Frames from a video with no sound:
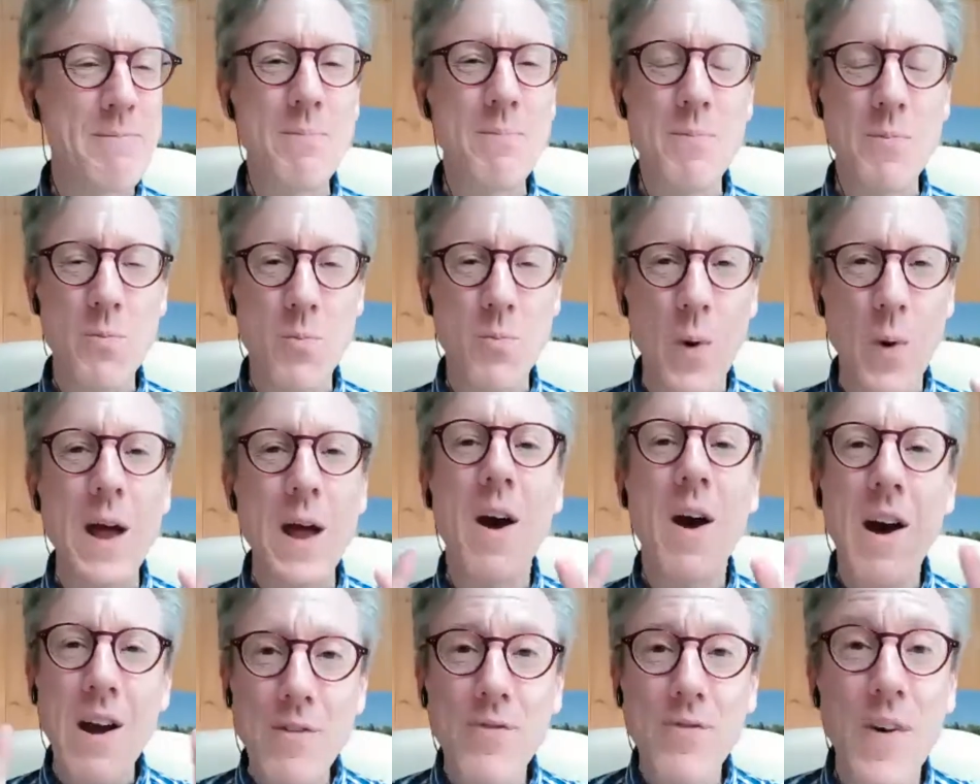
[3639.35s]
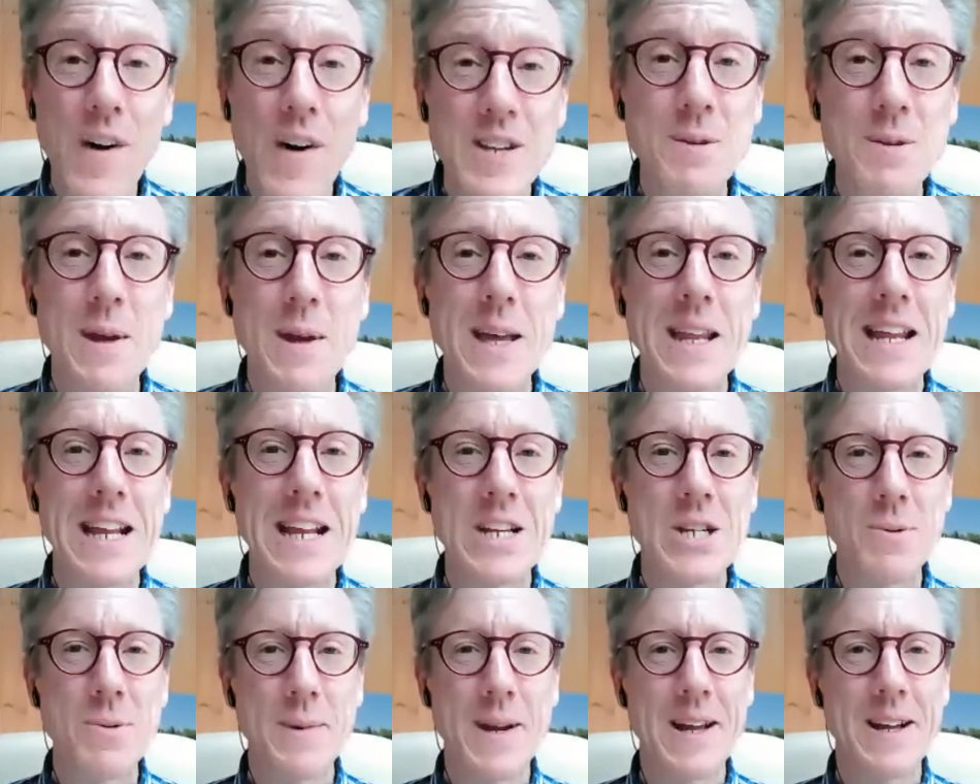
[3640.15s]
when I first met
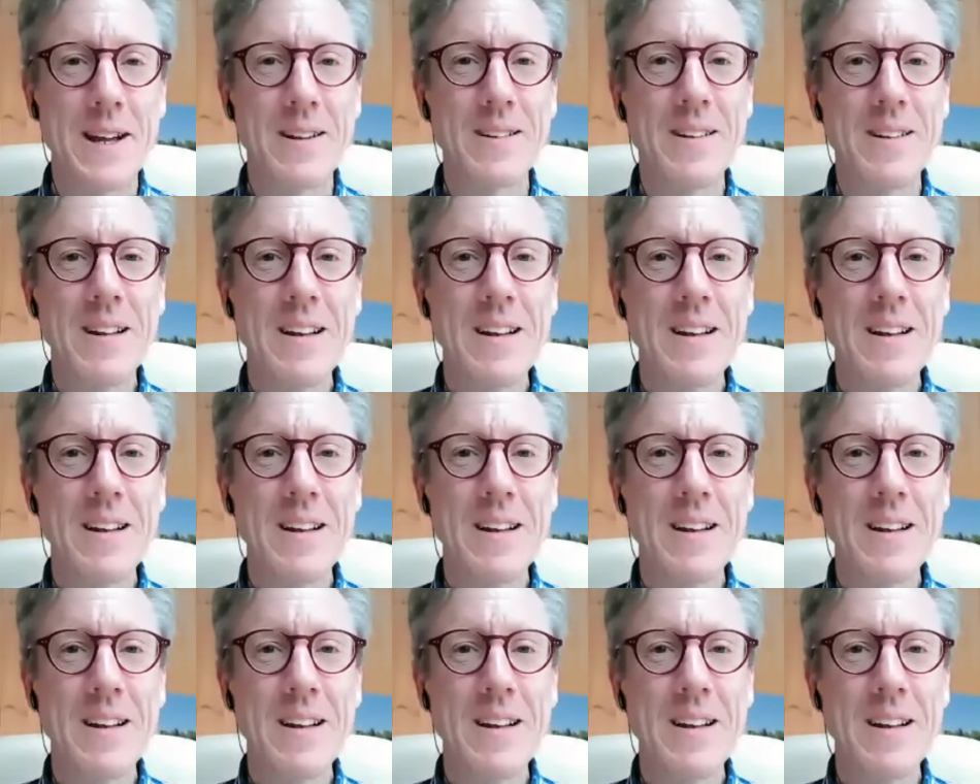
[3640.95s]
Ishmael,